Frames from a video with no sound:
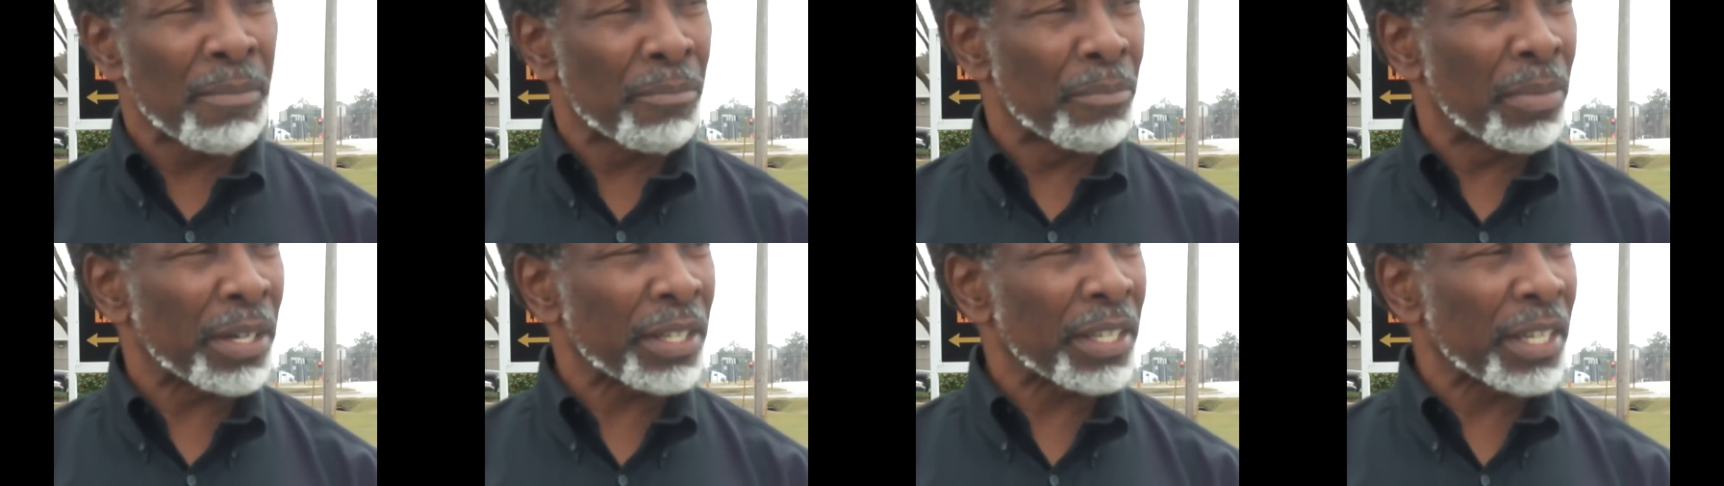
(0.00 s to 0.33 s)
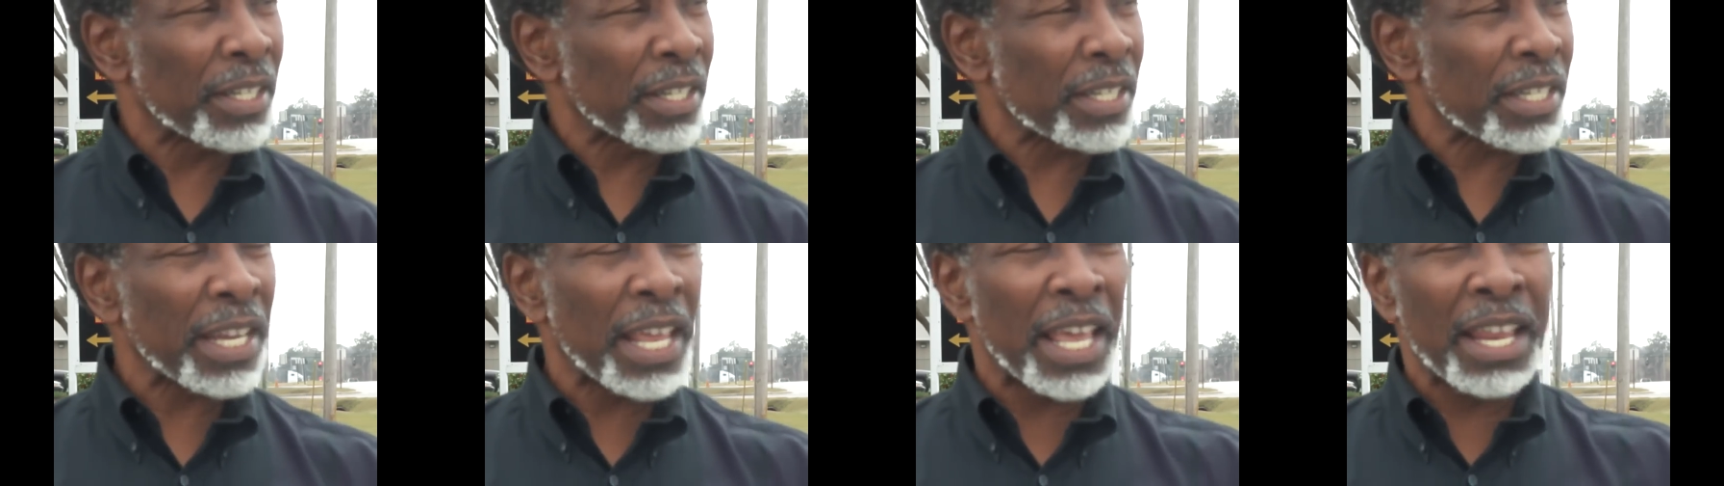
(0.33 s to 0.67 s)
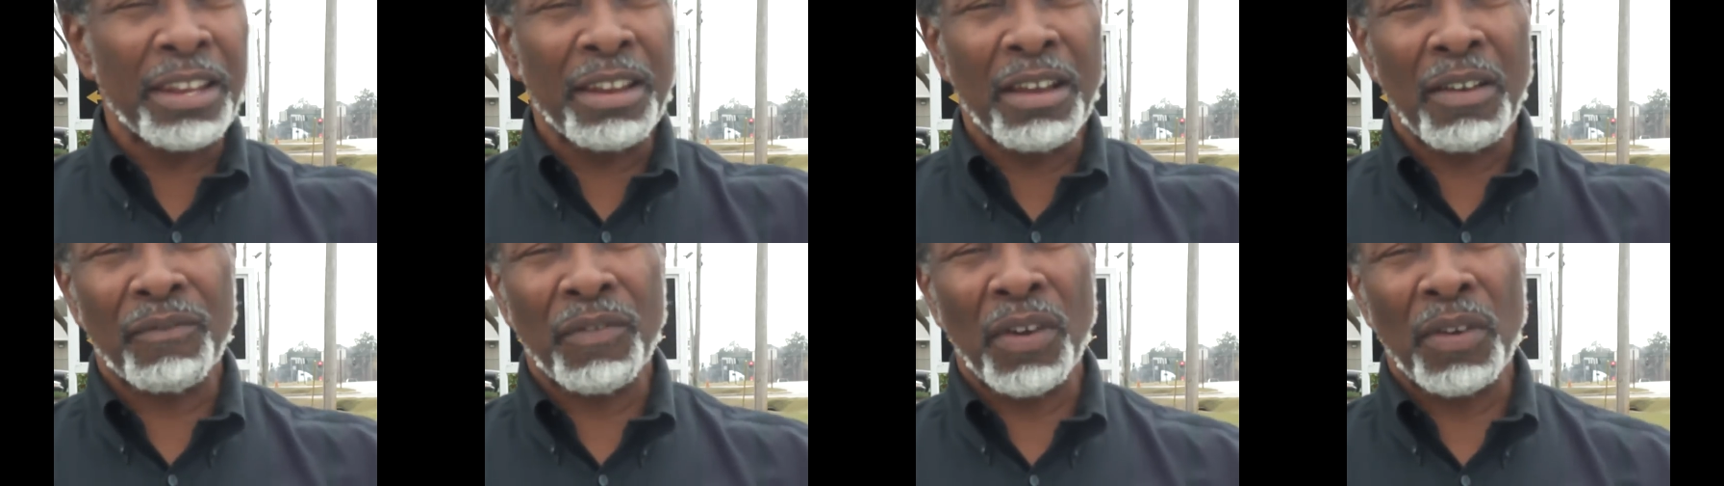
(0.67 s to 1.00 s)
but can
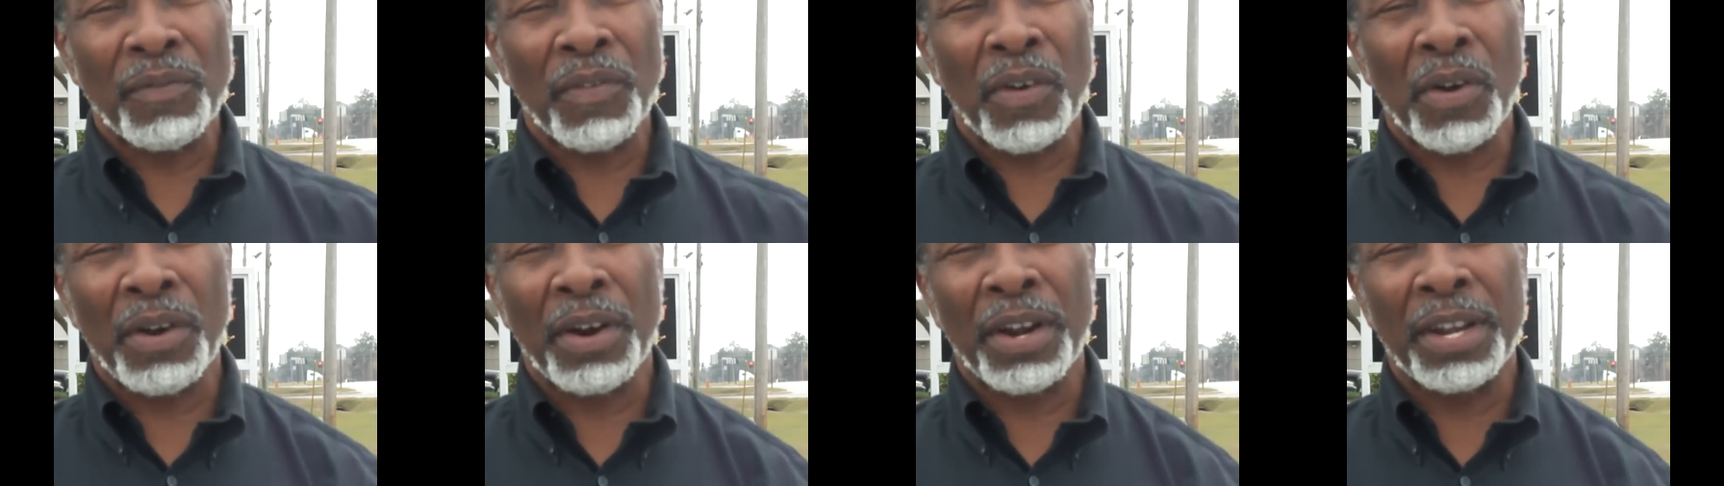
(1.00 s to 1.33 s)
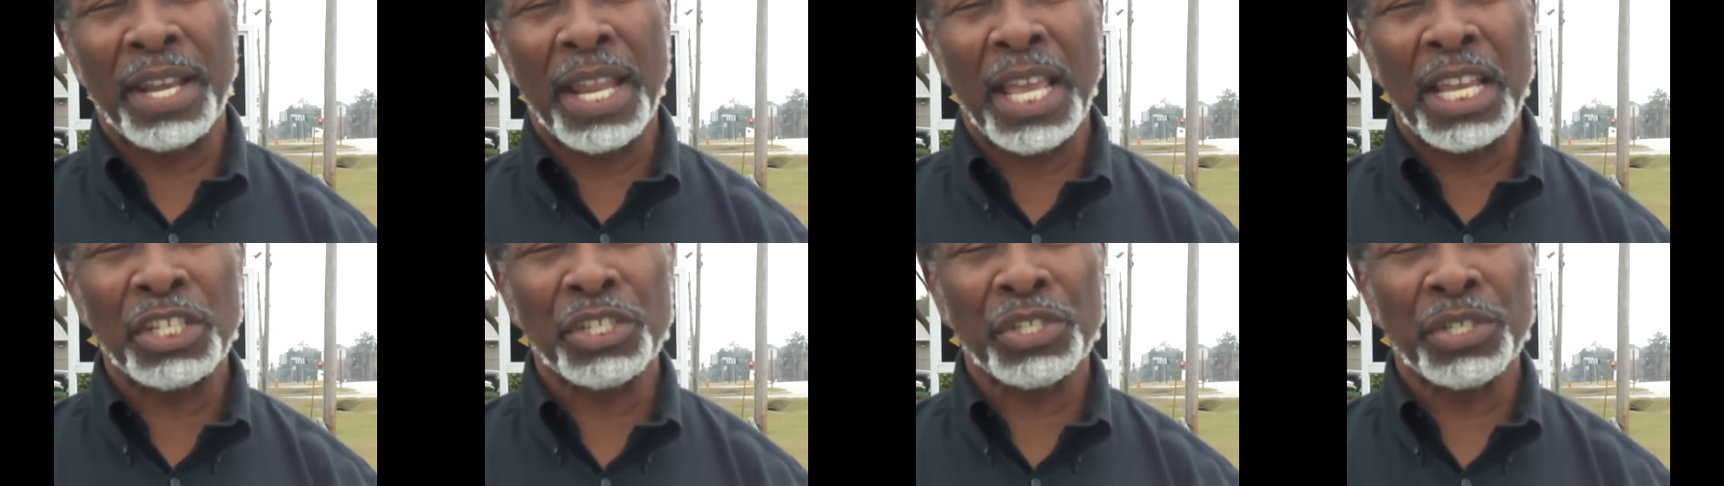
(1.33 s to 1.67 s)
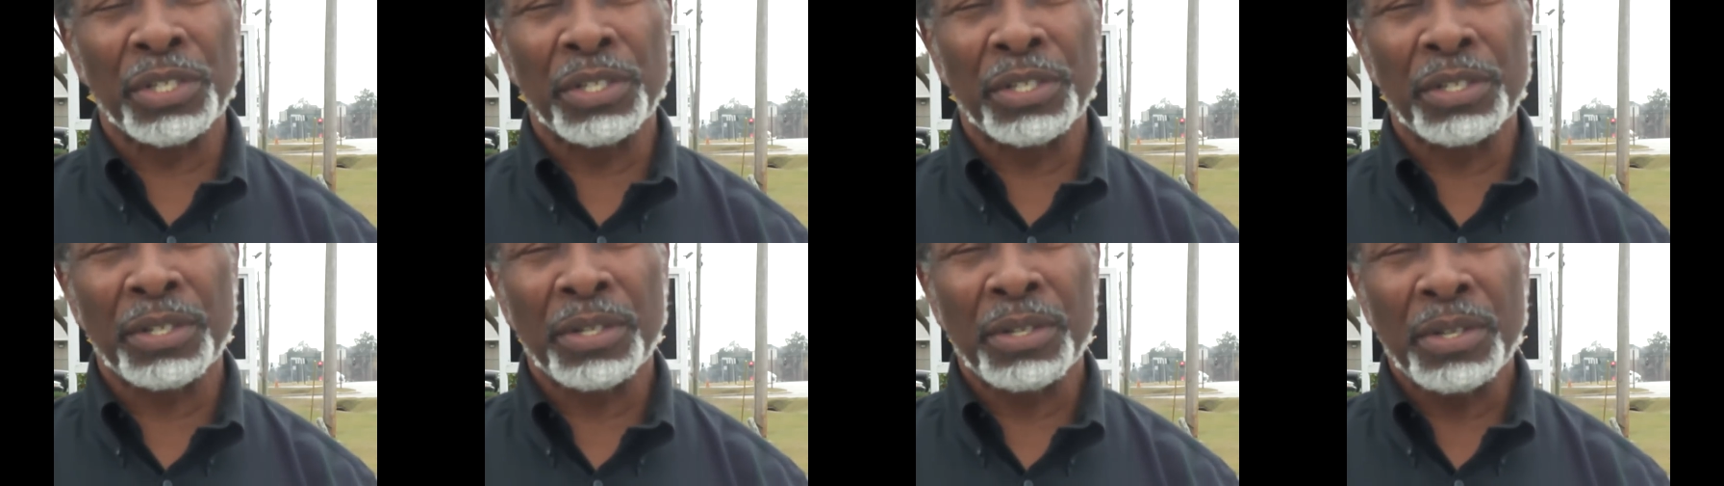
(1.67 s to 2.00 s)
stand up for foreign
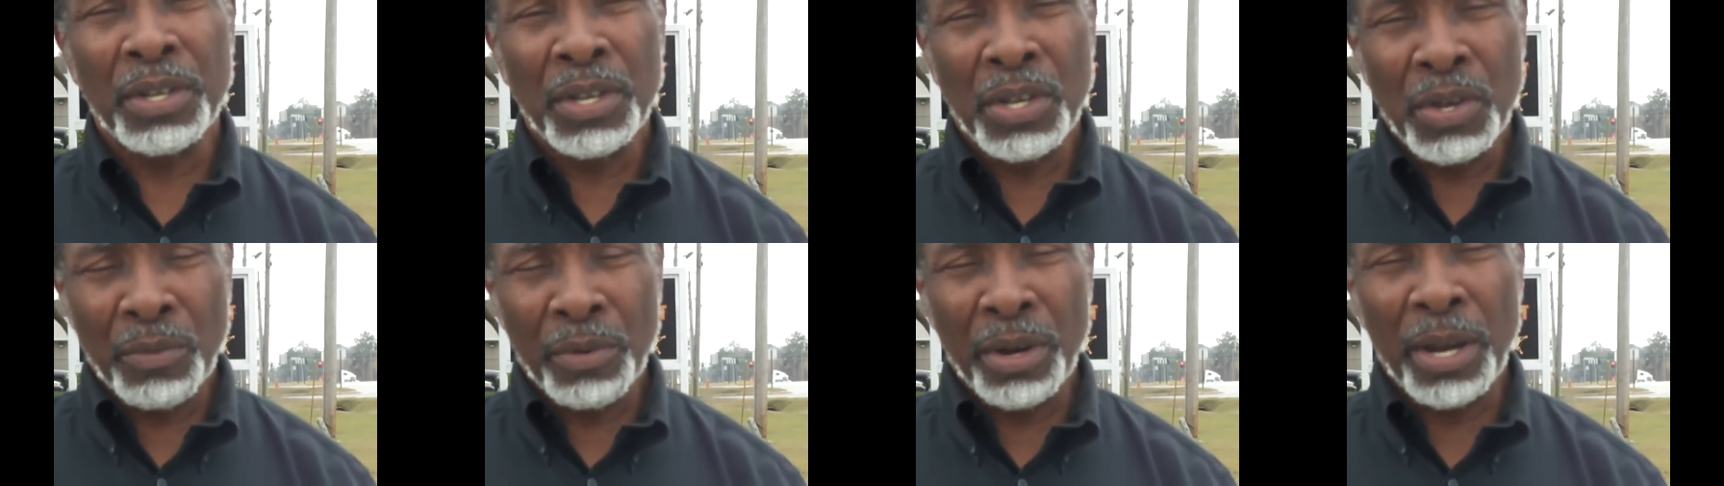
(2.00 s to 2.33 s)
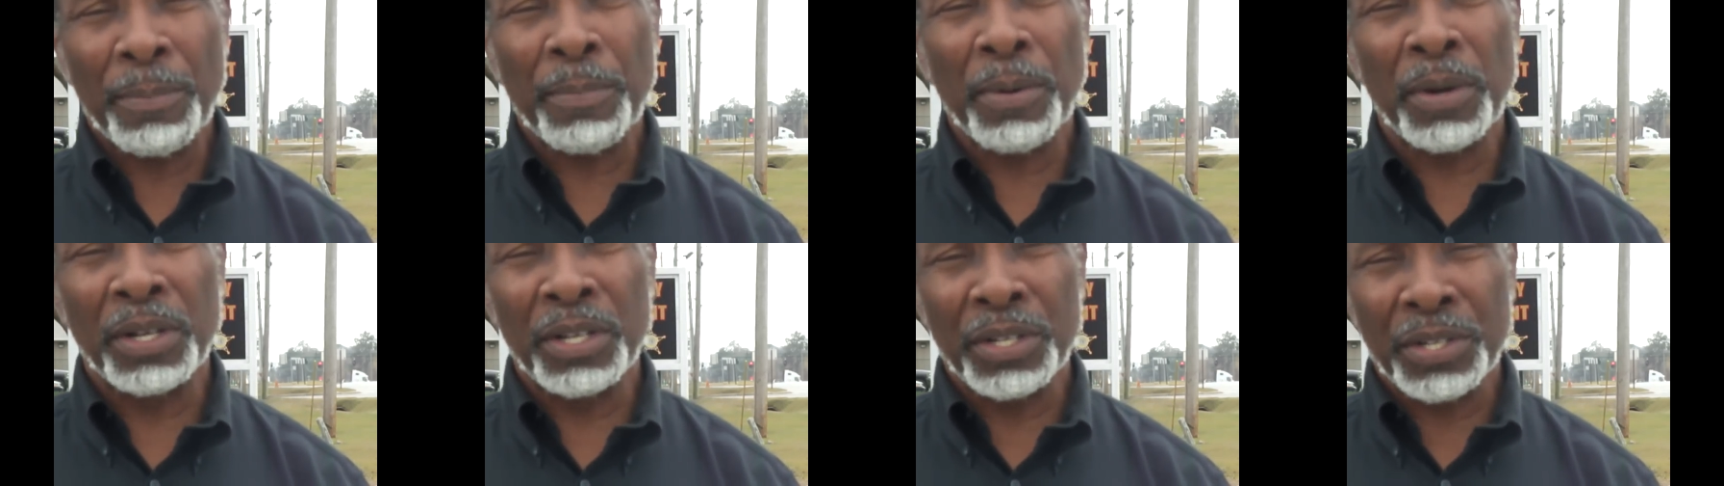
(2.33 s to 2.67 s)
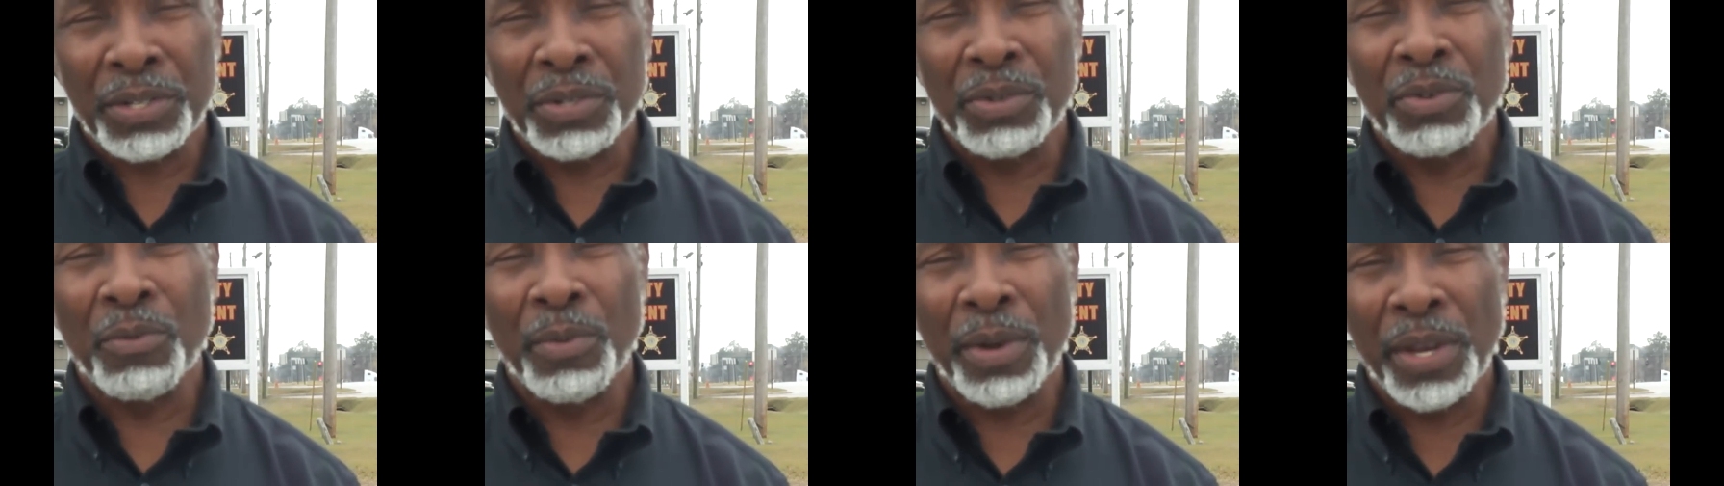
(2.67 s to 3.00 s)
nations, well, pretty
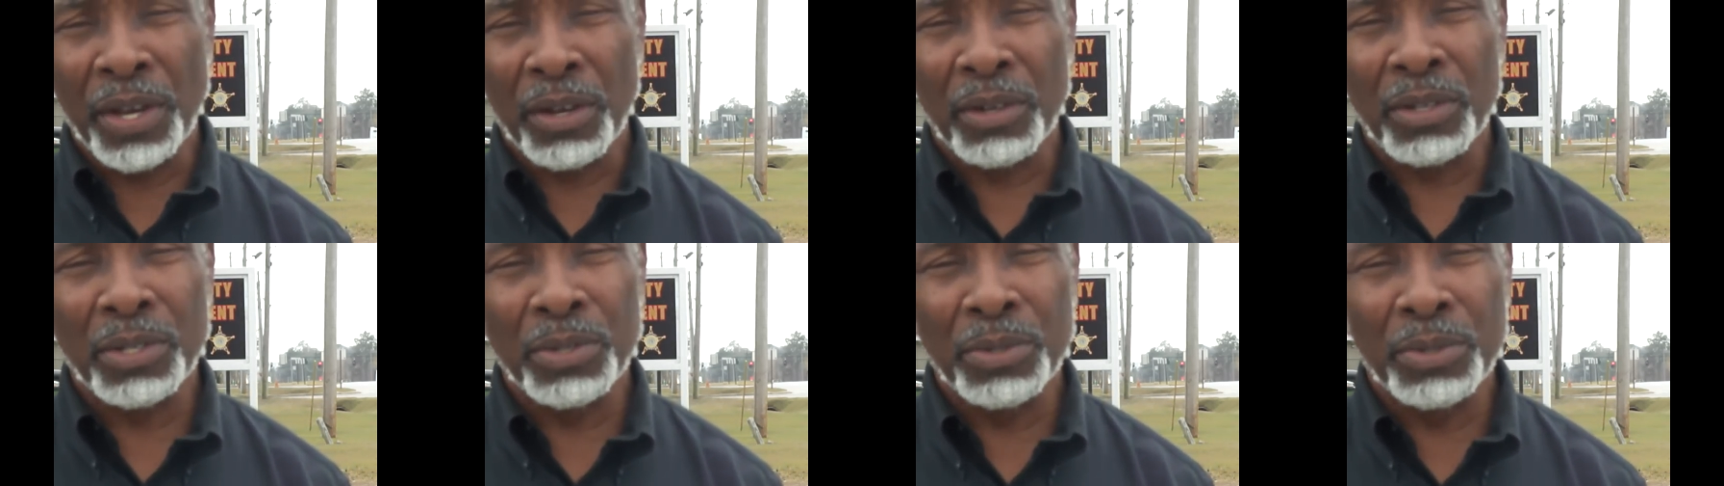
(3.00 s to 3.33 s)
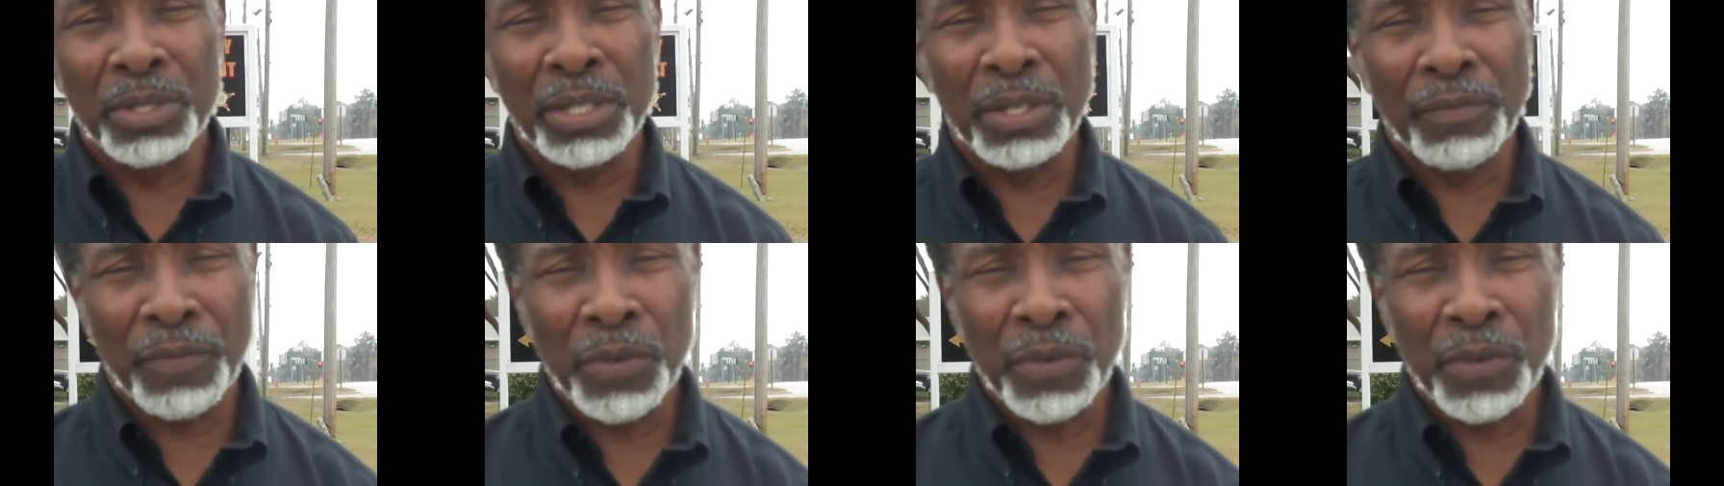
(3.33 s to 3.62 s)
soon we're going to lose a